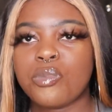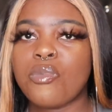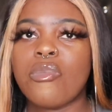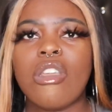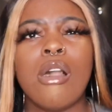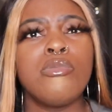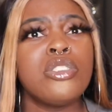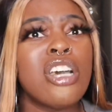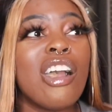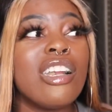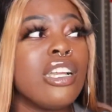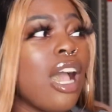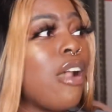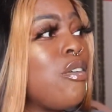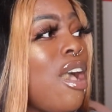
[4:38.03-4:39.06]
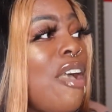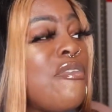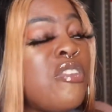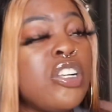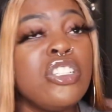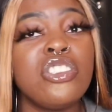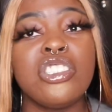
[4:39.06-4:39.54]
I'm sorry. I don't have
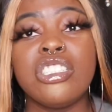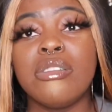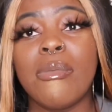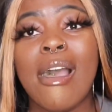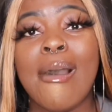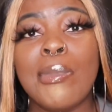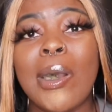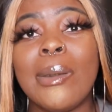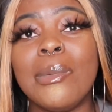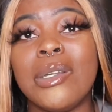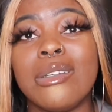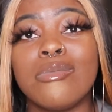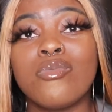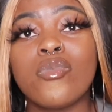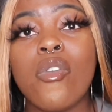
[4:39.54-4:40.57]
furniture in my apartment